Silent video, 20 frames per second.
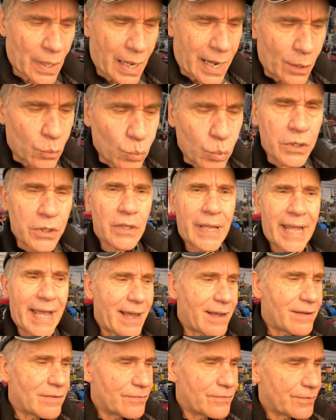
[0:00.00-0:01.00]
I will
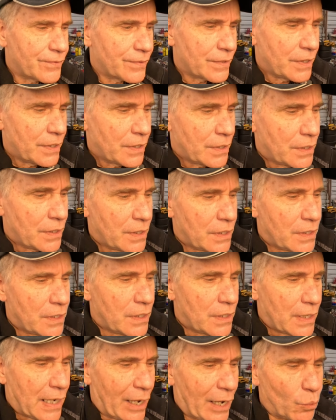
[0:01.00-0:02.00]
have
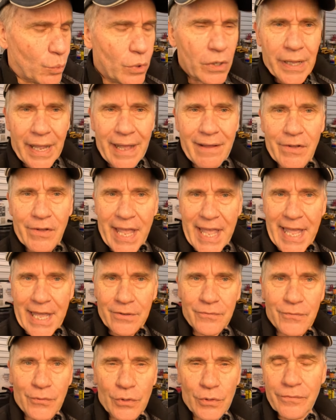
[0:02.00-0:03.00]
a
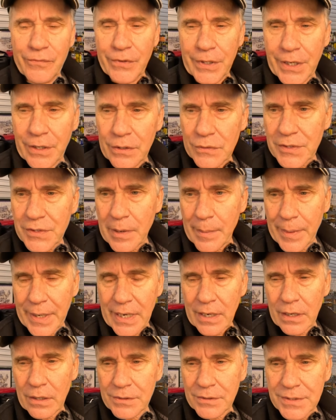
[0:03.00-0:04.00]
handful of videos coming
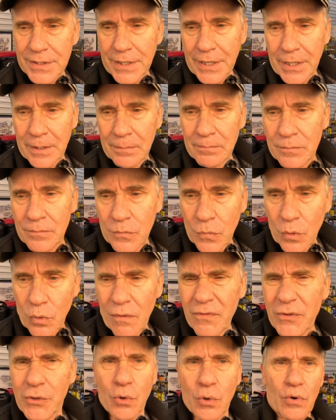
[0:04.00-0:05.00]
out
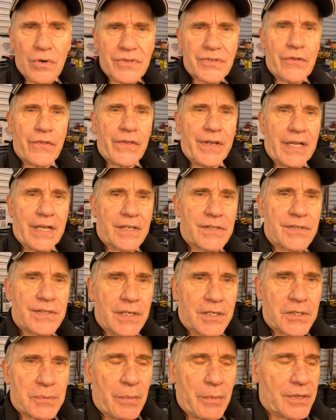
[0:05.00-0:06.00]
over the course of the next
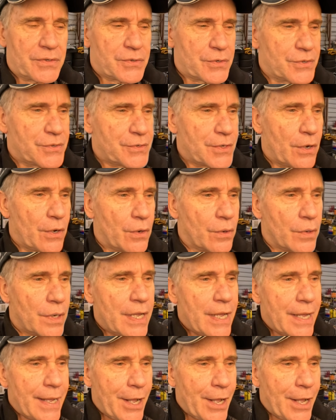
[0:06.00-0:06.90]
6 months or so,